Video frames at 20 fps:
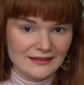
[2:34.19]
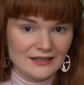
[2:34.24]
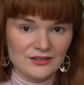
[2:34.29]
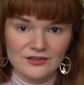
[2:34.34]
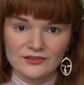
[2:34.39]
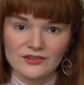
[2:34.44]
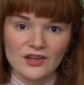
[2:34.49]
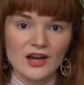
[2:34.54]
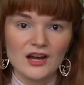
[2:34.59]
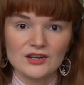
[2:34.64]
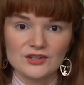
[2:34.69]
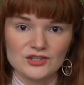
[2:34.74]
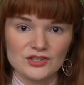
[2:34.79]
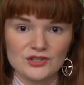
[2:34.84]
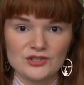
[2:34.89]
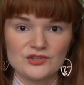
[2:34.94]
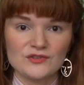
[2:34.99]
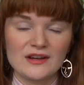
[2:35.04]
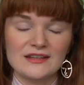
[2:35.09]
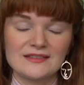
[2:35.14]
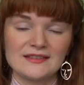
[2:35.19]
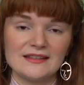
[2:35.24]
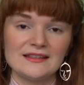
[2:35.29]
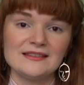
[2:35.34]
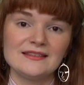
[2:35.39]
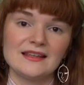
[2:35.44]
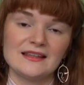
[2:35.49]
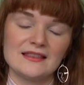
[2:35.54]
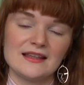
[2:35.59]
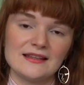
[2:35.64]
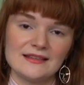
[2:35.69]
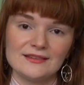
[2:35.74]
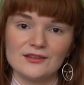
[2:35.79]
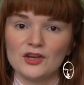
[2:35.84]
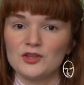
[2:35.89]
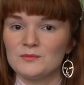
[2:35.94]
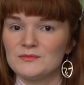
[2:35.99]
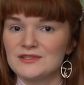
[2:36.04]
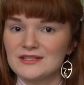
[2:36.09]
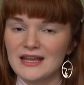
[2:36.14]
You just cut 2 dresses and then sew
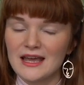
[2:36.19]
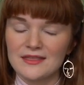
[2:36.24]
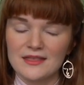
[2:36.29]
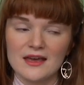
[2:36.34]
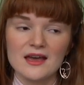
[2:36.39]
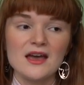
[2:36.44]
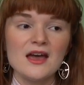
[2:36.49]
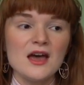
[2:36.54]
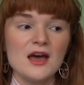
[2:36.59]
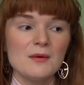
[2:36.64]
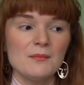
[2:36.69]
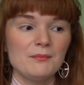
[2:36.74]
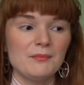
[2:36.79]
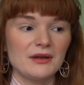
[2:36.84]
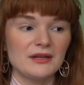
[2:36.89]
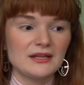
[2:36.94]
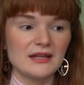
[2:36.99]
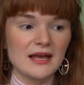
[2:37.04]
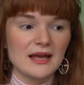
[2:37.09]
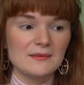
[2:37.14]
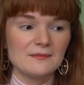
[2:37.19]
them together. But